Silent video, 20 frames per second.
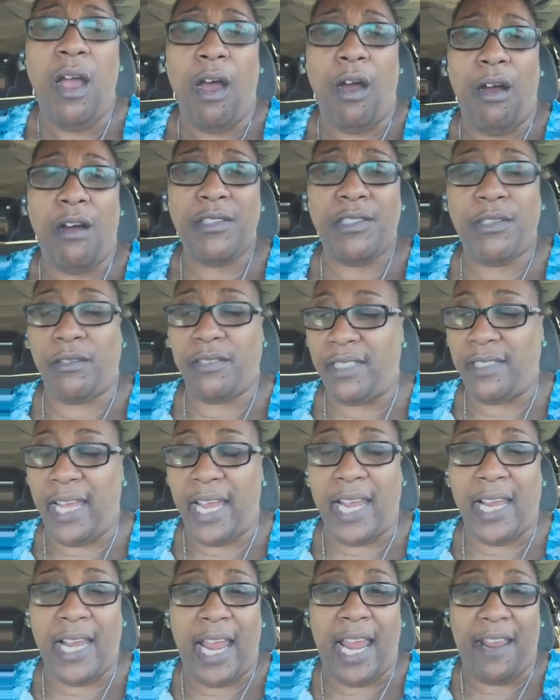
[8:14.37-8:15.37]
Also
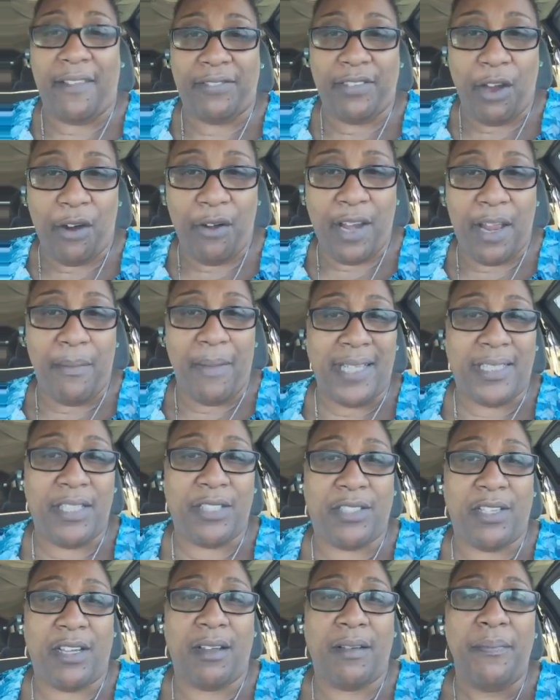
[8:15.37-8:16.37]
today at 8:30, my
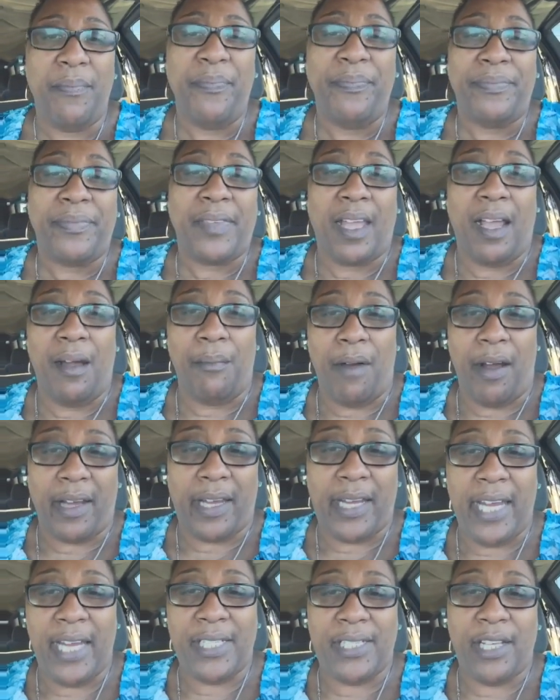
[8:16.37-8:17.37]
sister
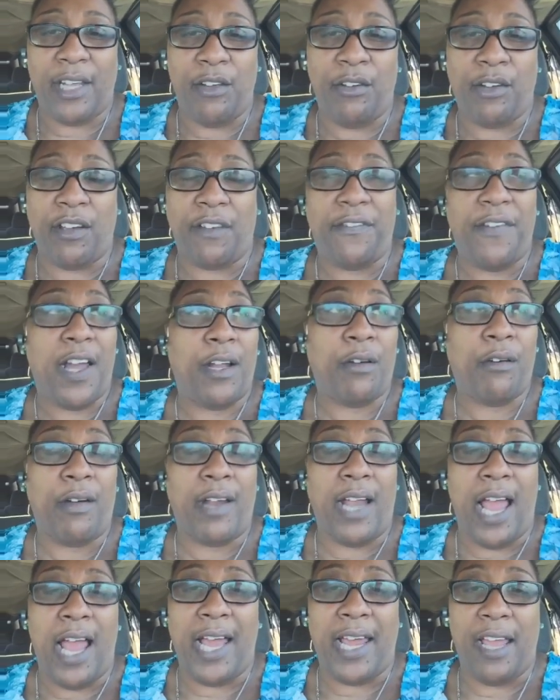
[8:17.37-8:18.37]
Marquisa, you can follow her
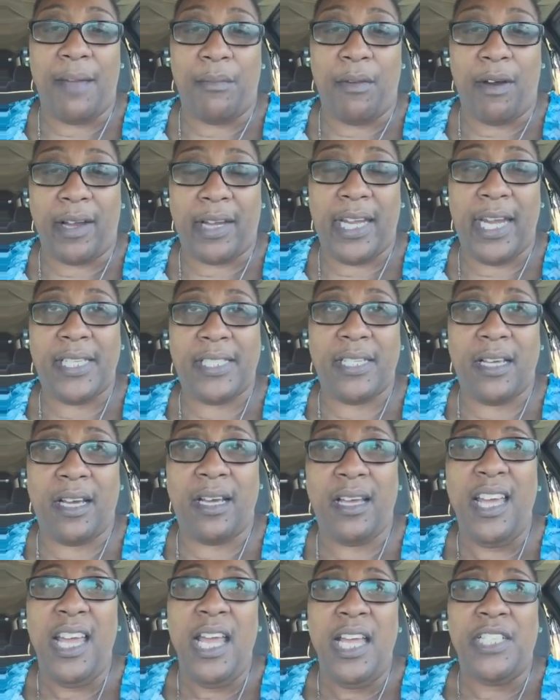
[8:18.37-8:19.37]
at I Am
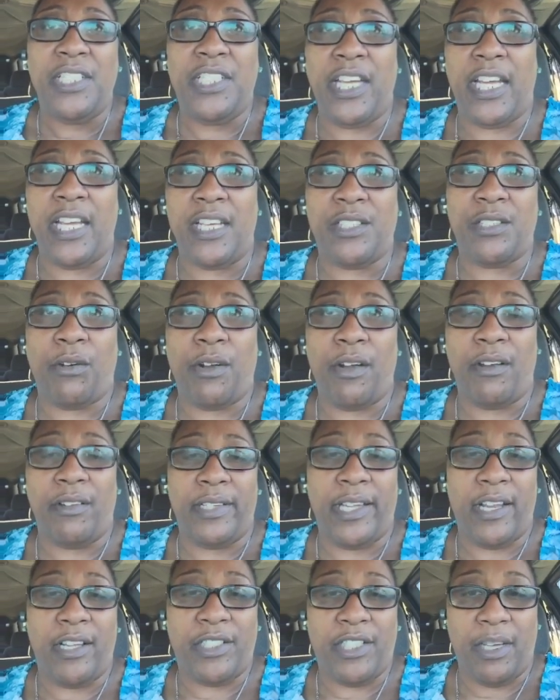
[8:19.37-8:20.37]
Marquisa. She is doing her
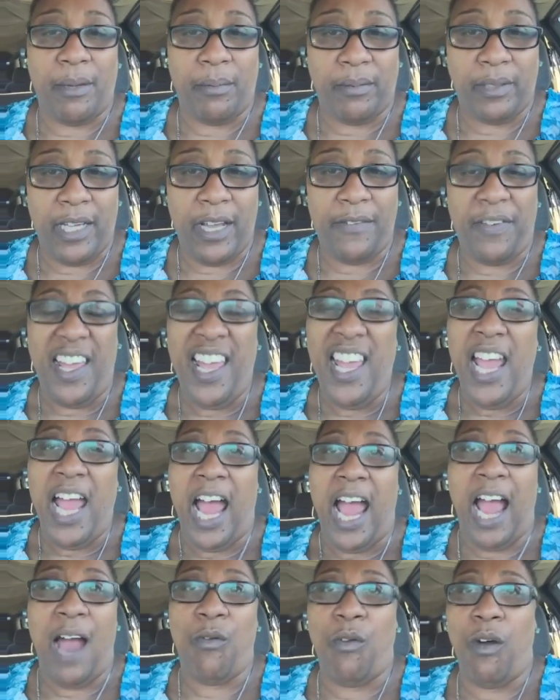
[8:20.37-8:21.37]
leadership lift.
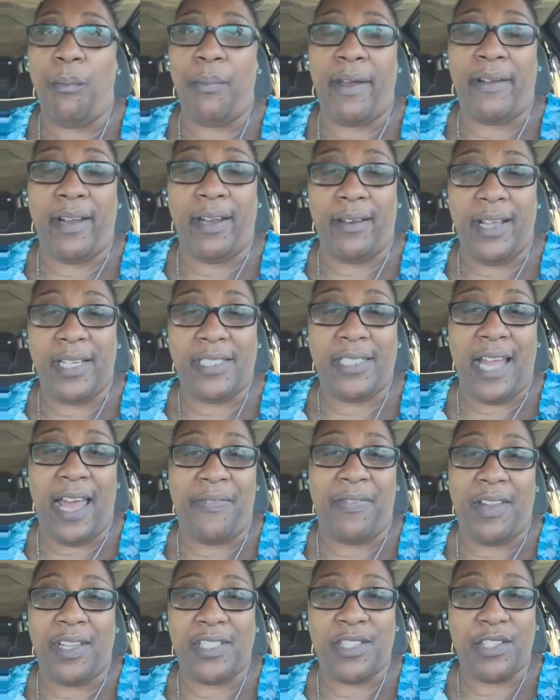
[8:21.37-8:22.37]
I won't be able to listen. I
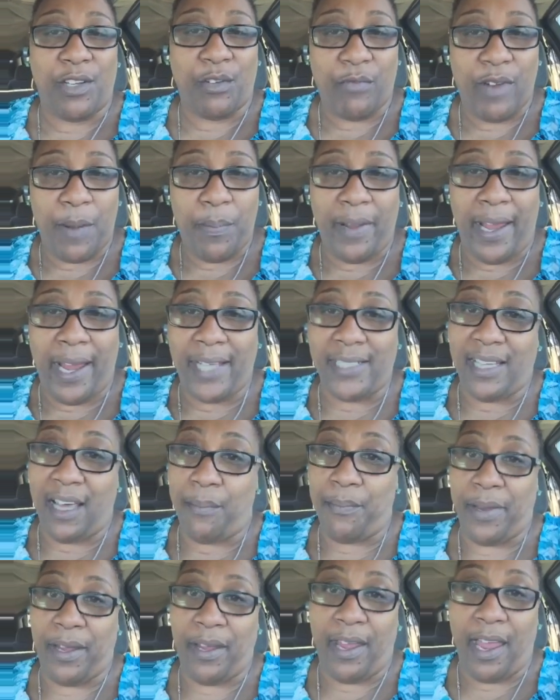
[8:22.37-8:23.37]
have to listen to the replay because
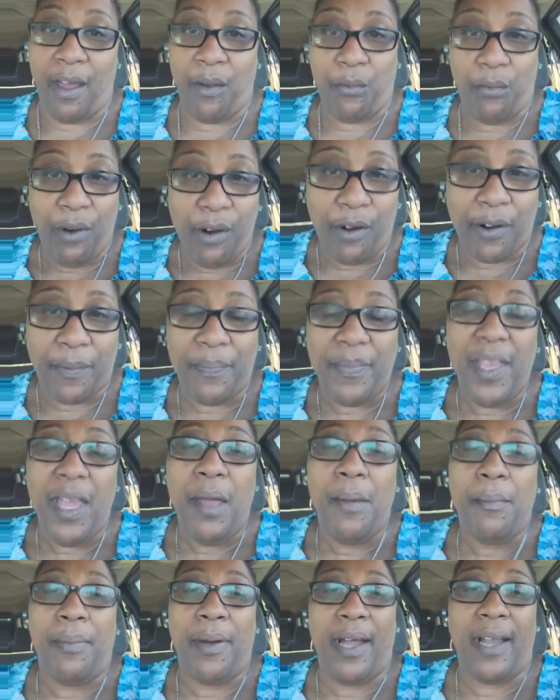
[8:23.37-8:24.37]
I'll be at work.
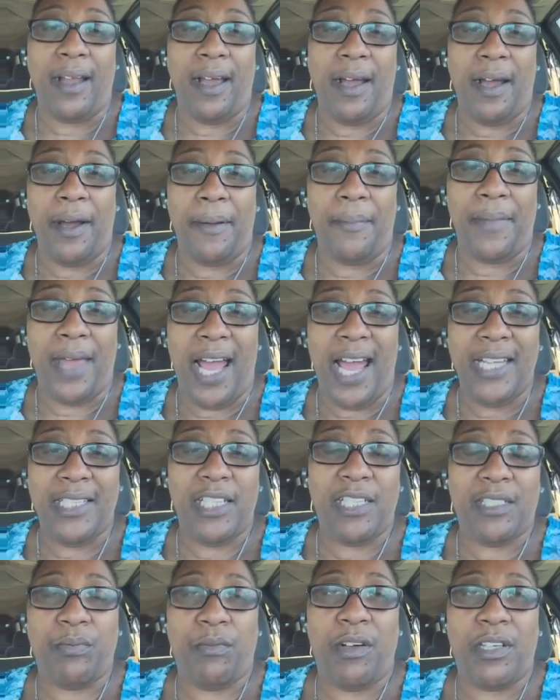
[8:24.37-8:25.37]
But I
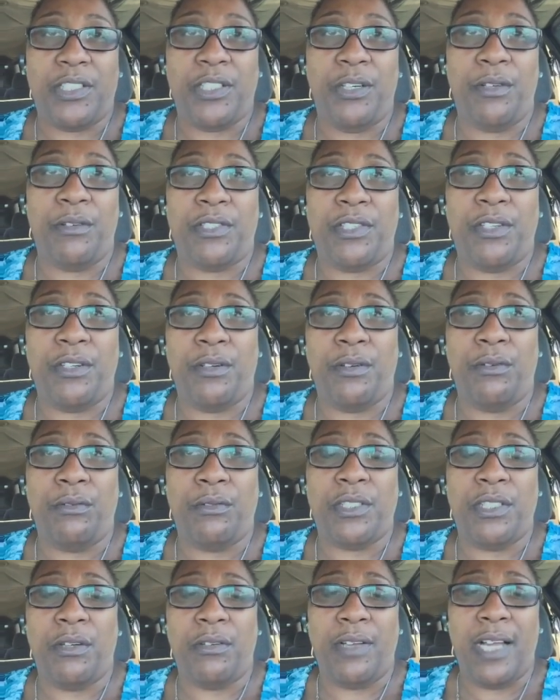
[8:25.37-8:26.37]
just want you
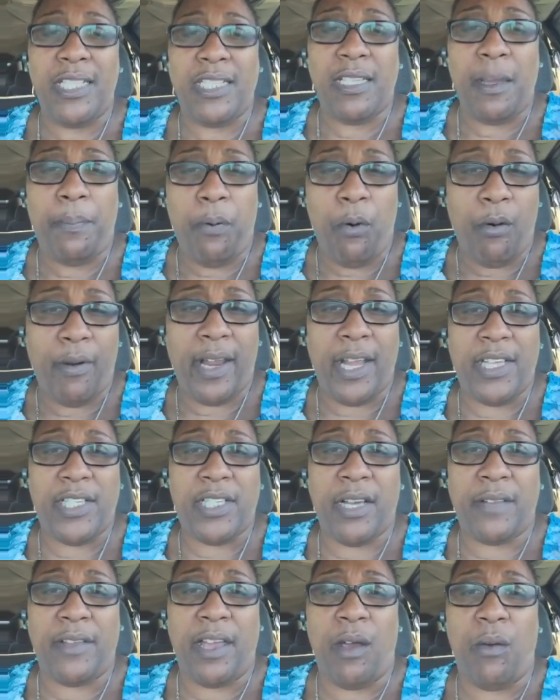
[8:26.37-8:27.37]
to let's support each
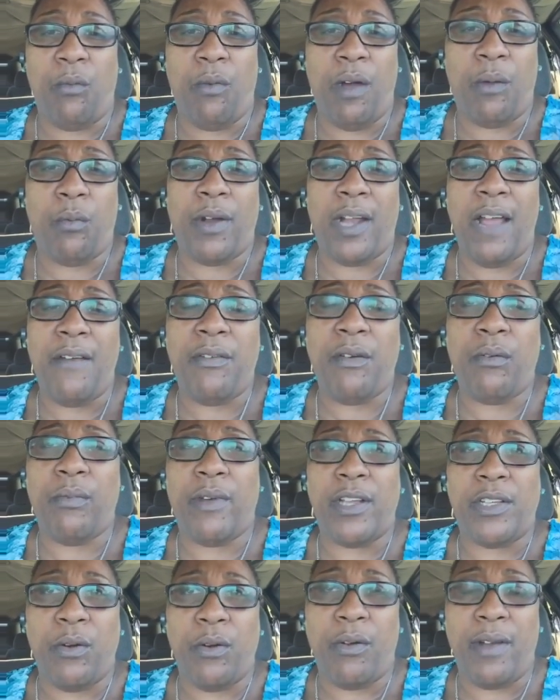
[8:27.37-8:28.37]
other and whatever
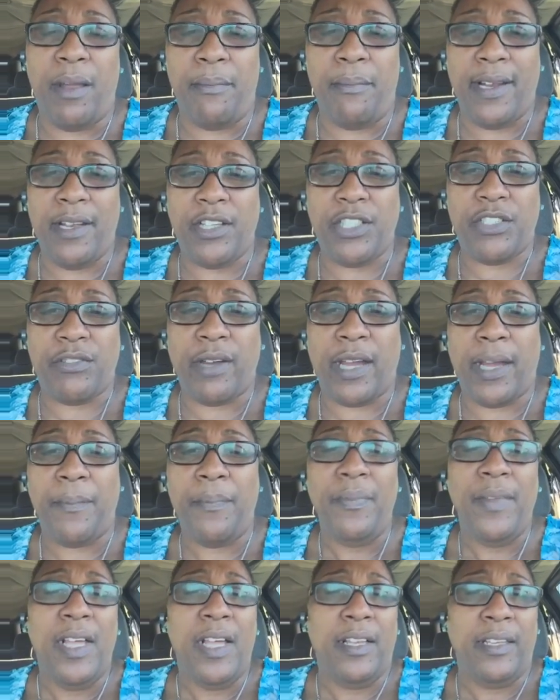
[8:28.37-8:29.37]
we're doing in
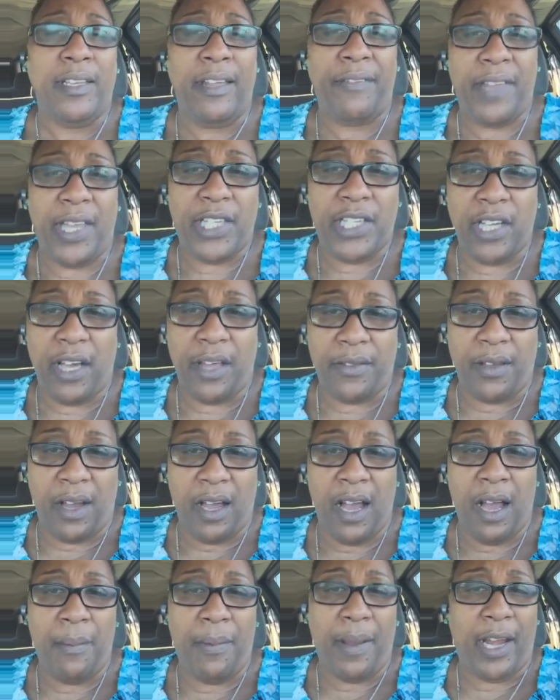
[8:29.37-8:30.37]
ministry. Lift each other
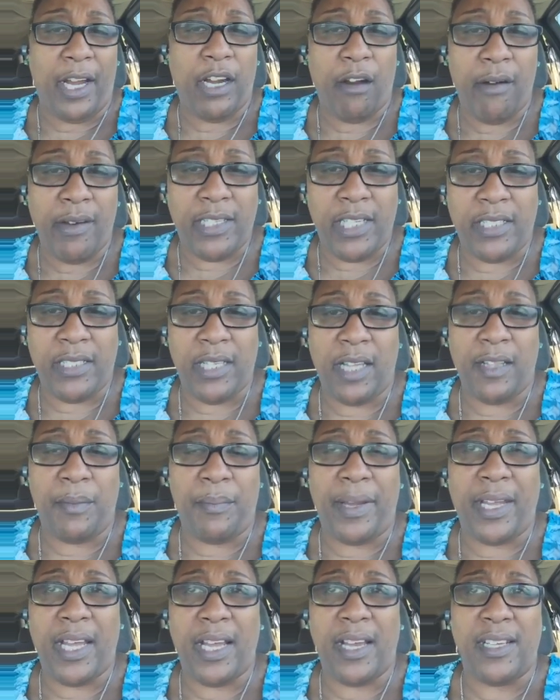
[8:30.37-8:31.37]
up, encourage each other,
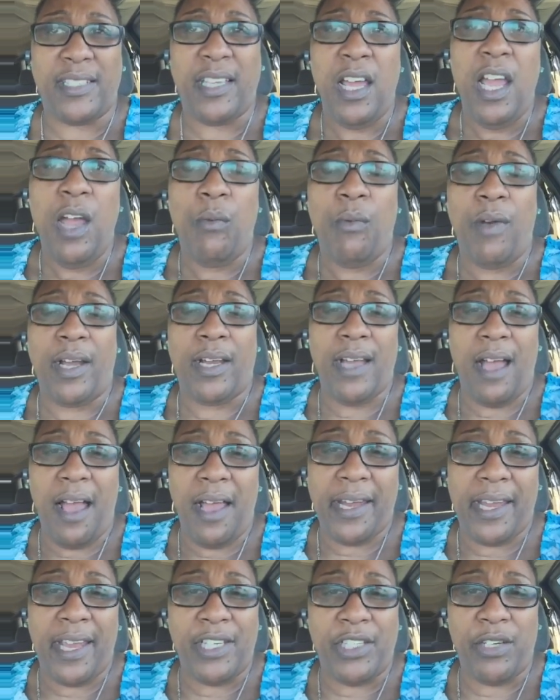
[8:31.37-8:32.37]
because when
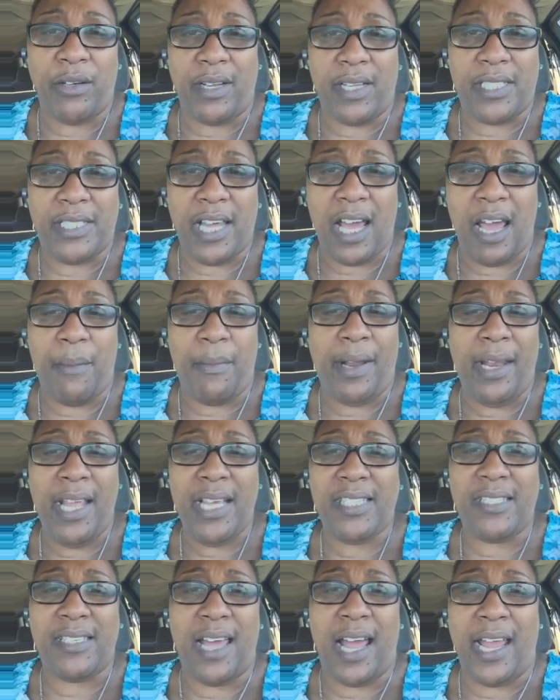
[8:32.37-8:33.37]
God gives you an assignment,
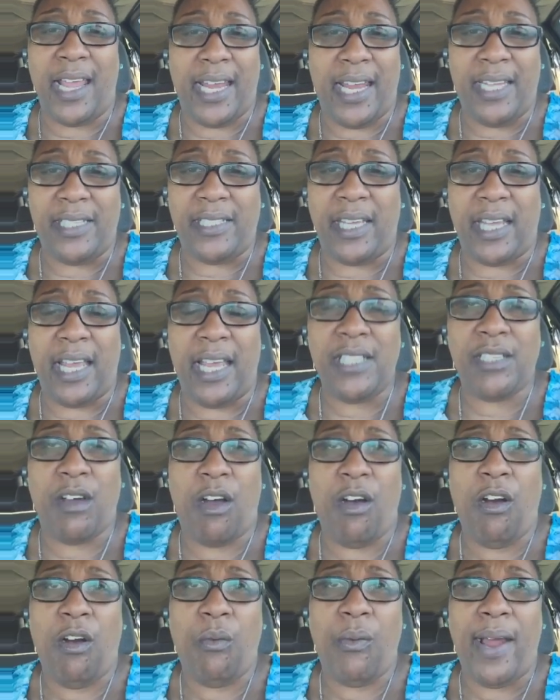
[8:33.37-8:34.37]
it's not easy. It's
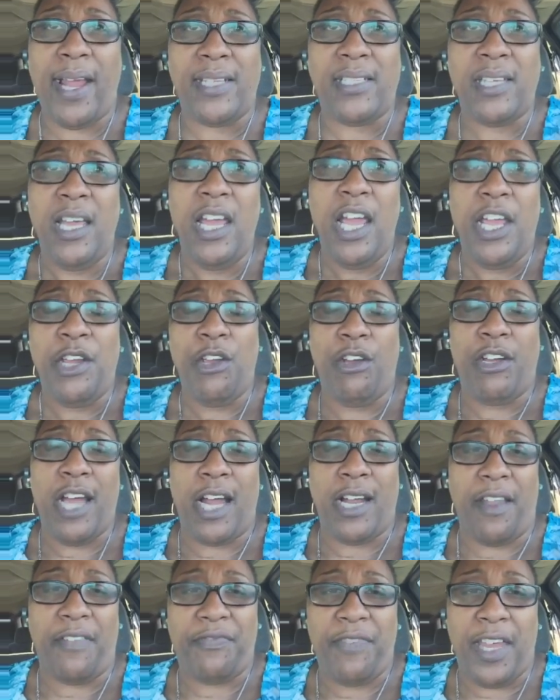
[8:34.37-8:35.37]
always, you
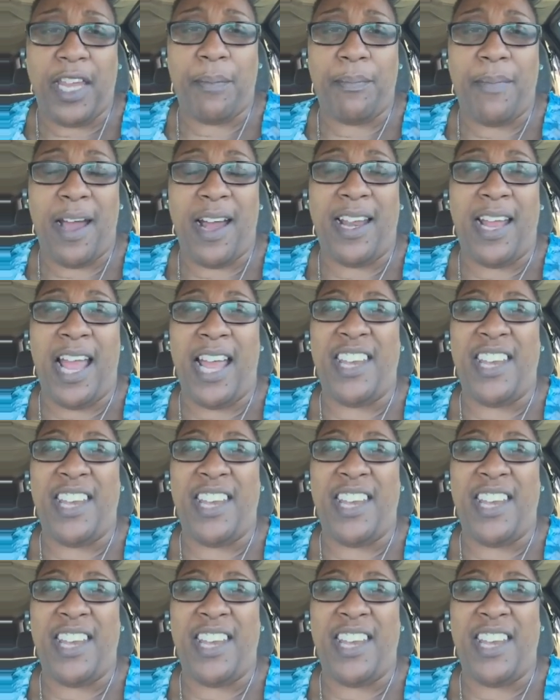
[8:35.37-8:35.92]
kind of think about it.